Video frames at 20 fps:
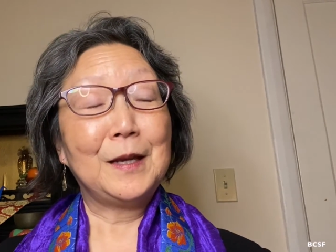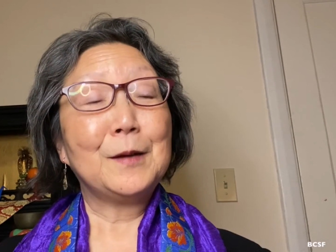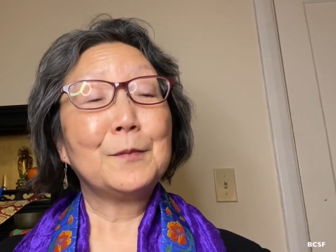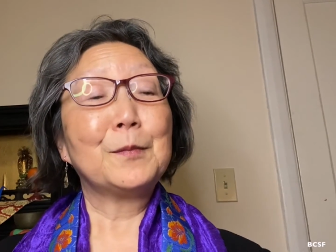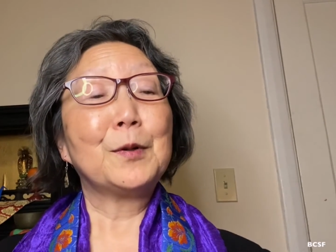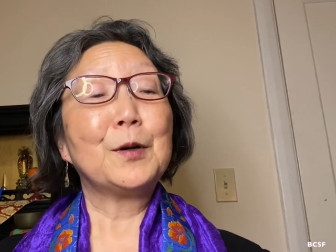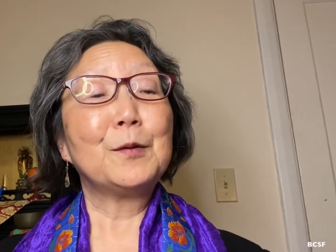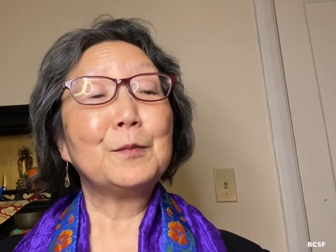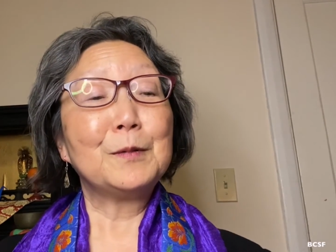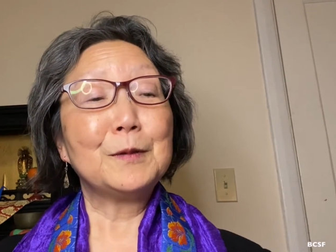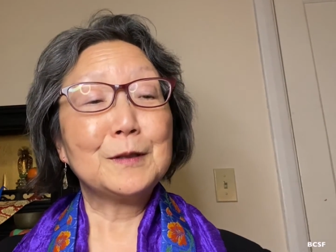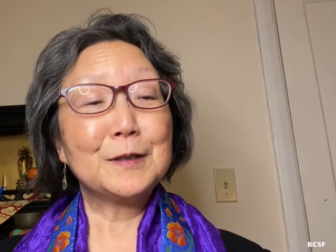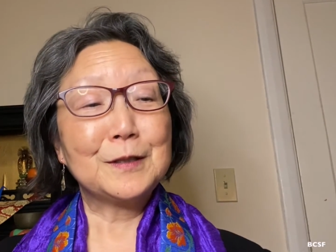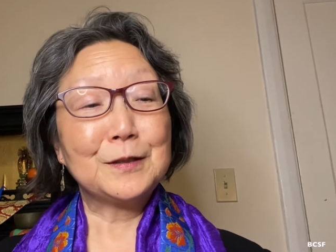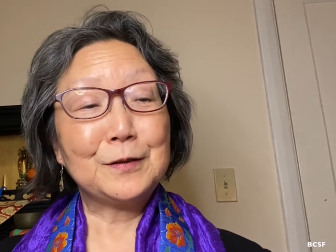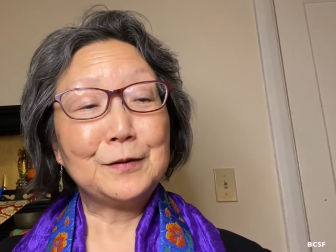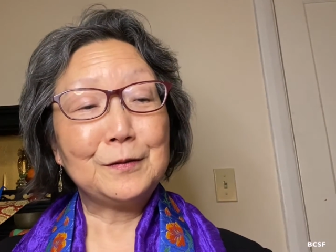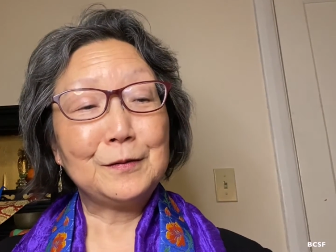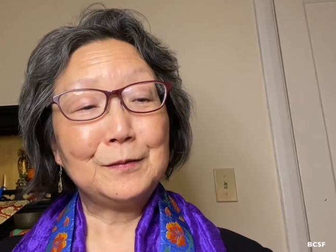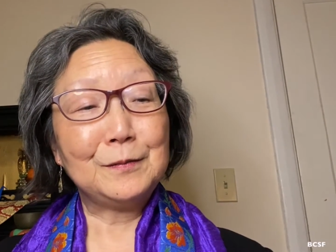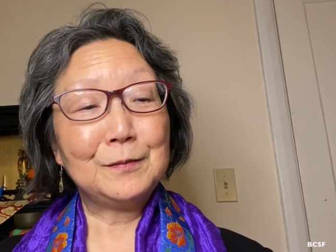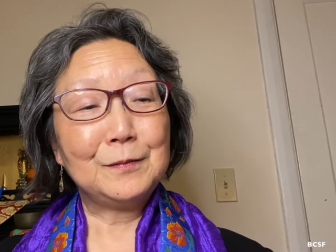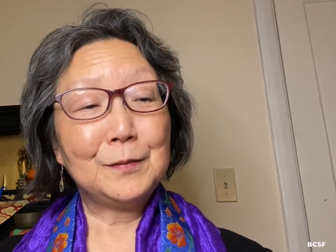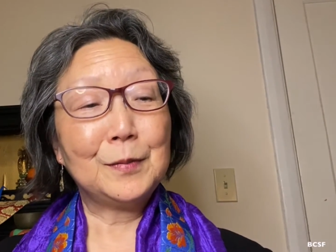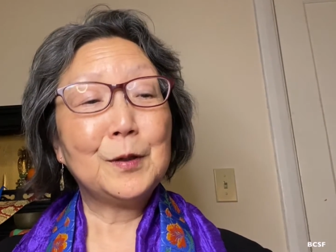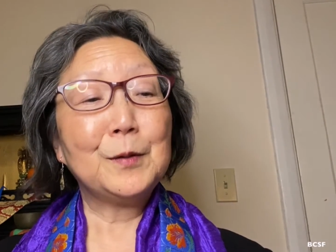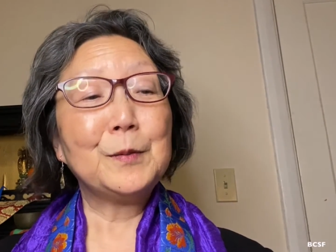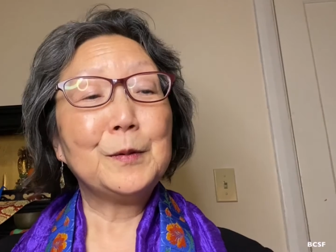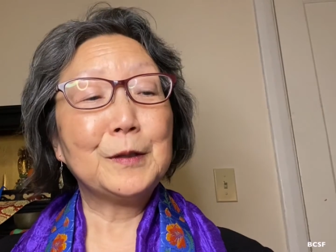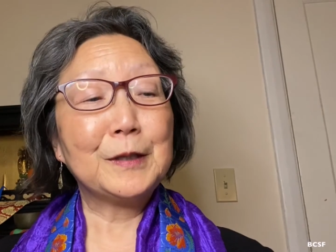Purple suit,
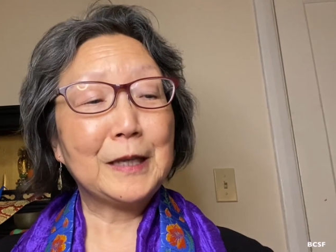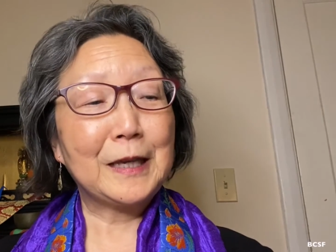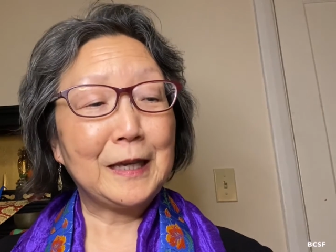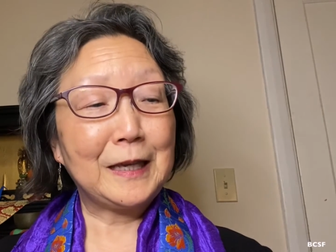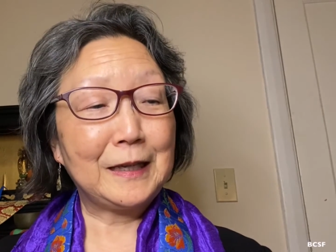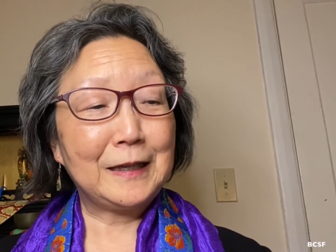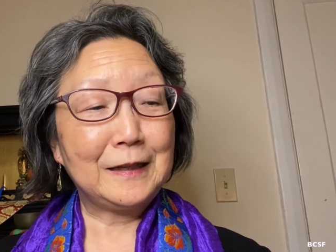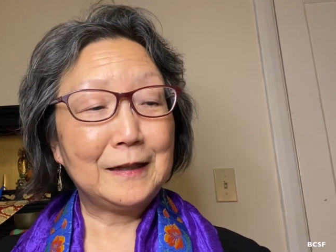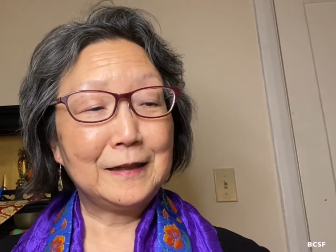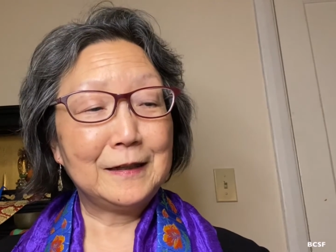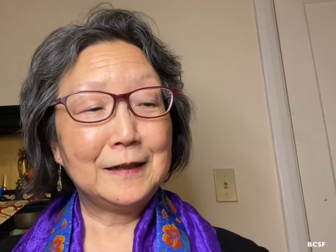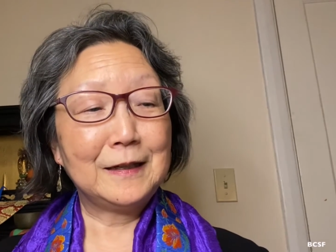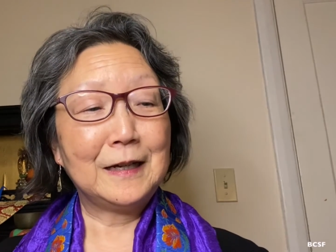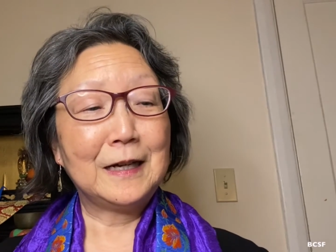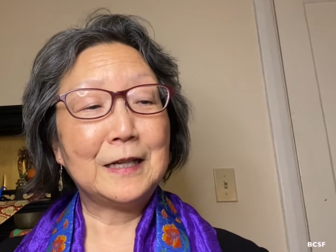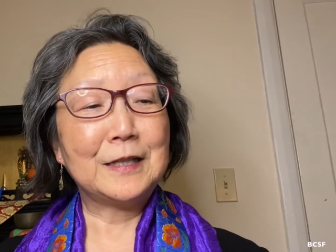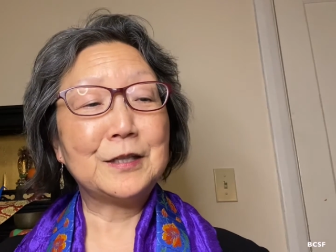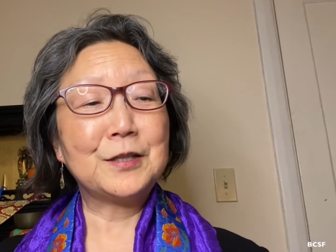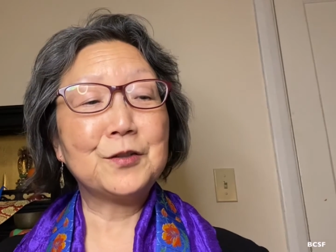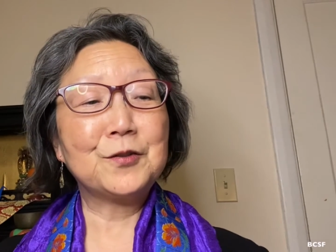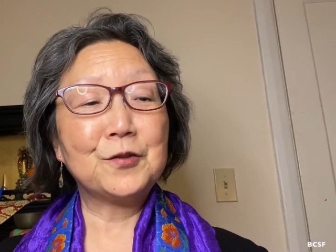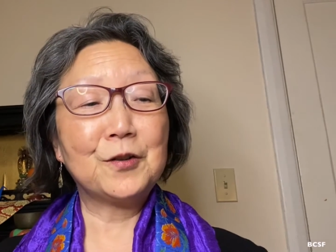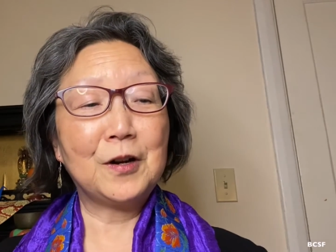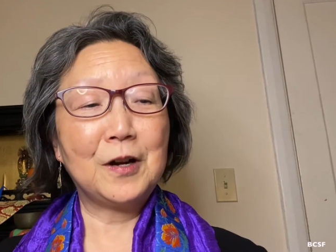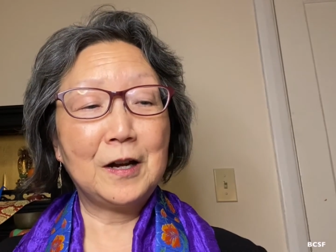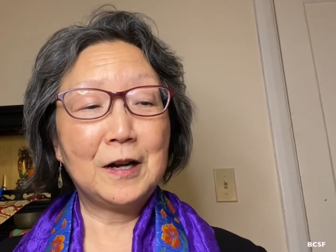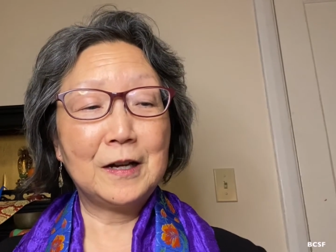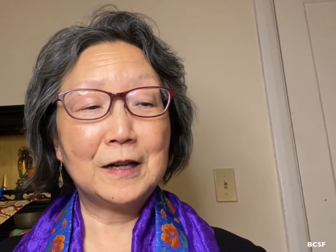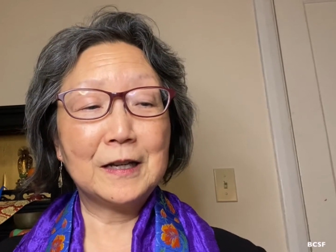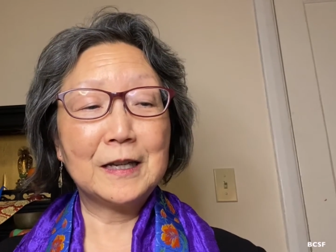purple cane, a
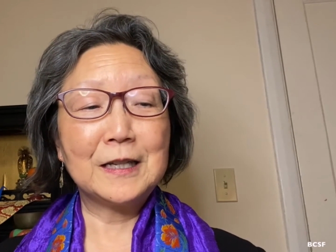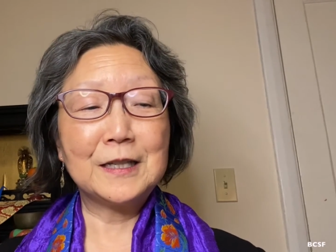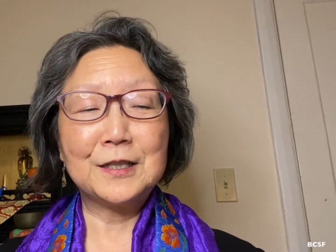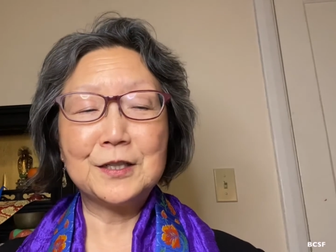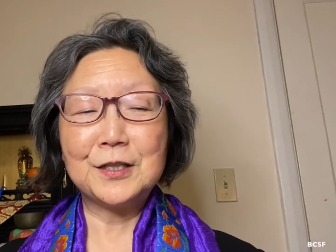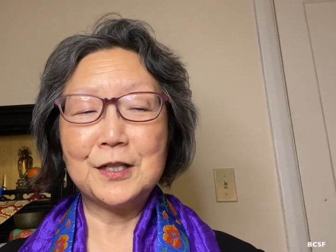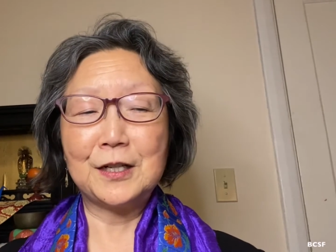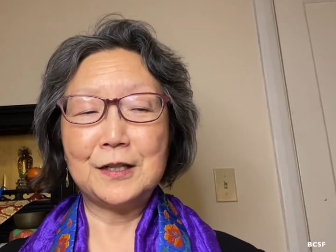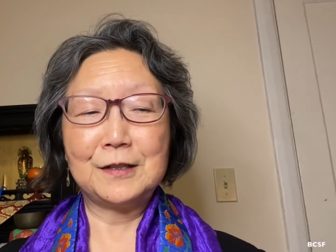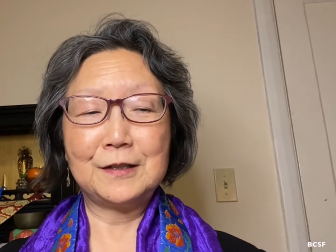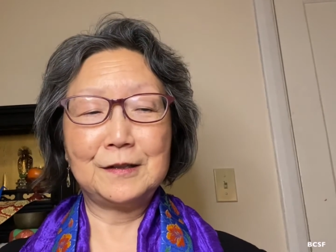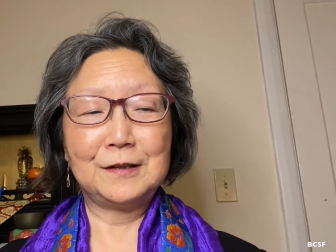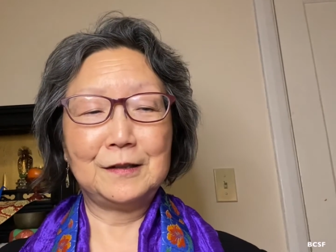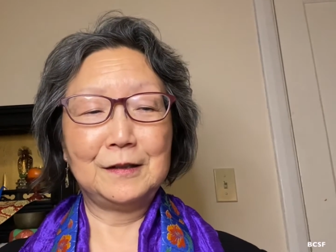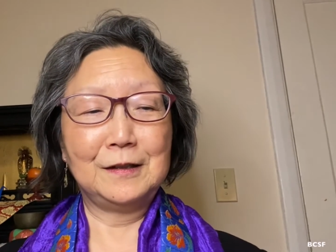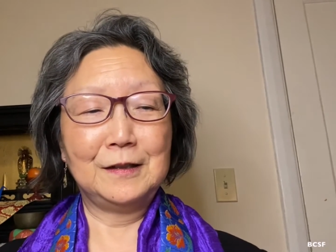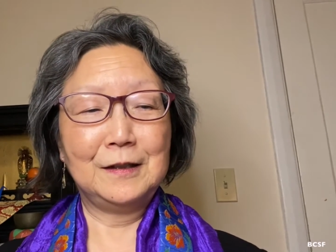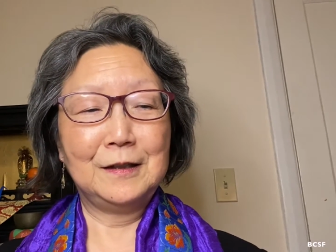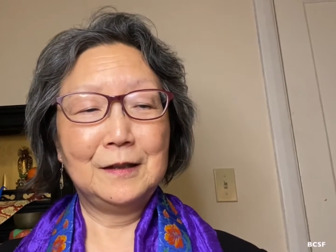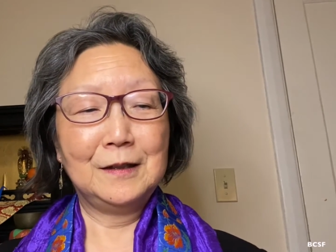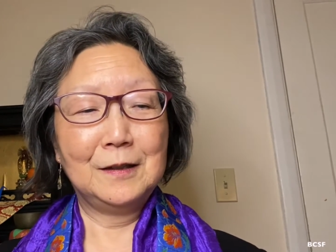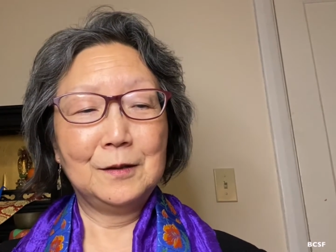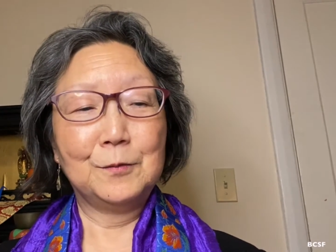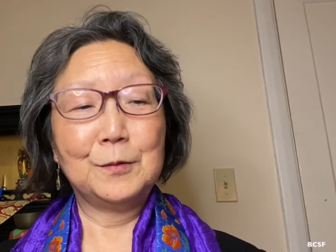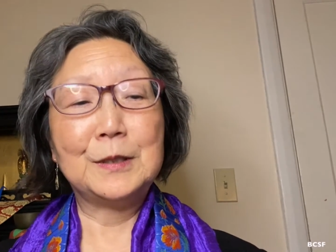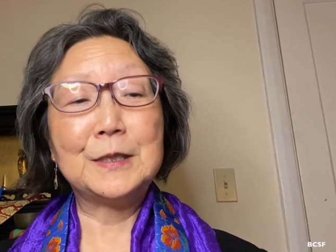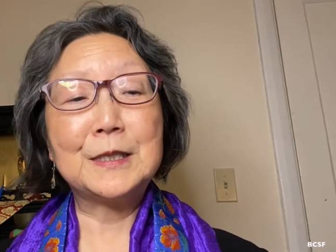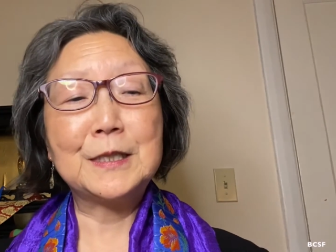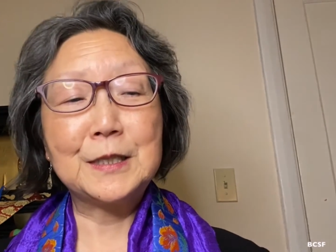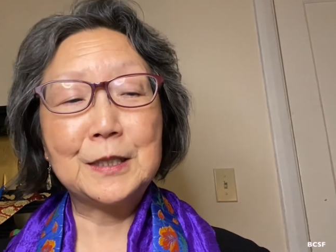strong and gentle
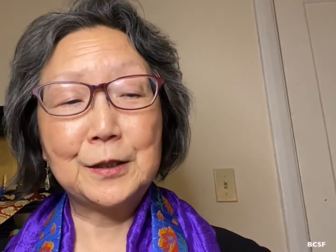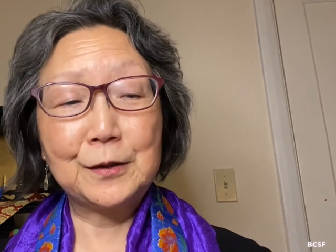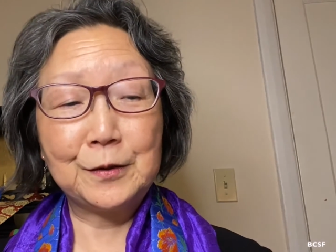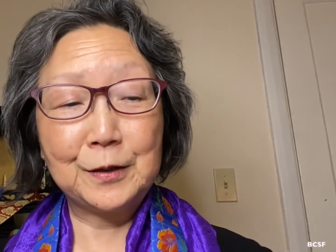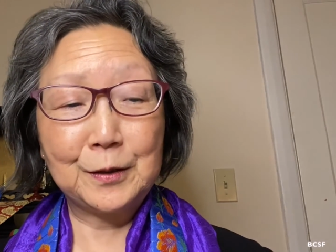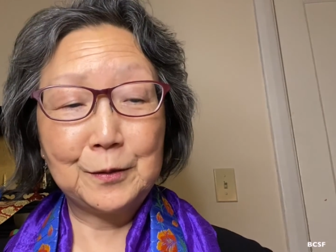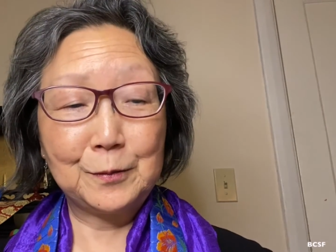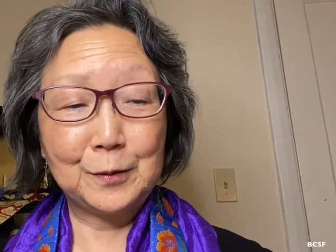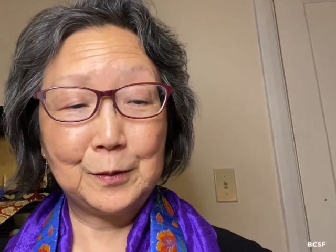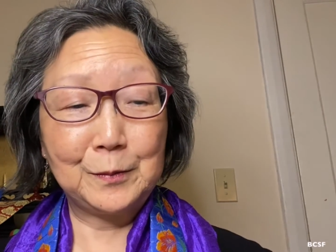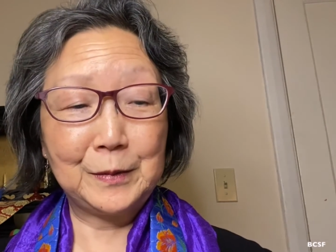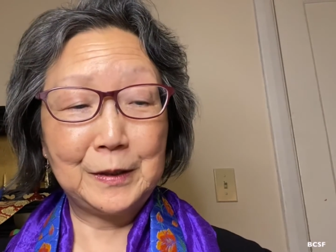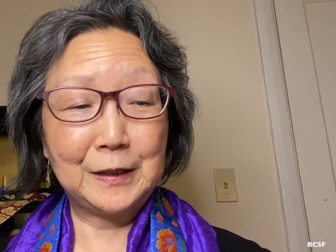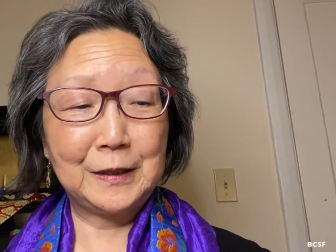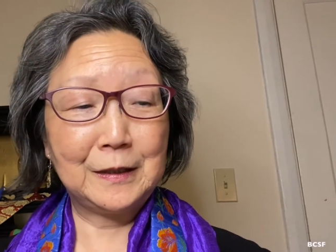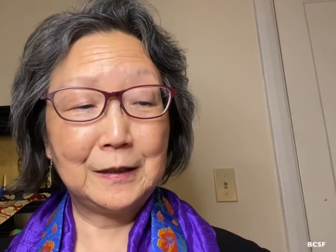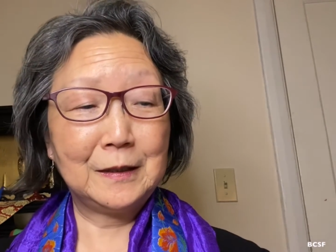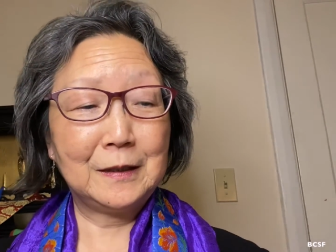wisteria woman.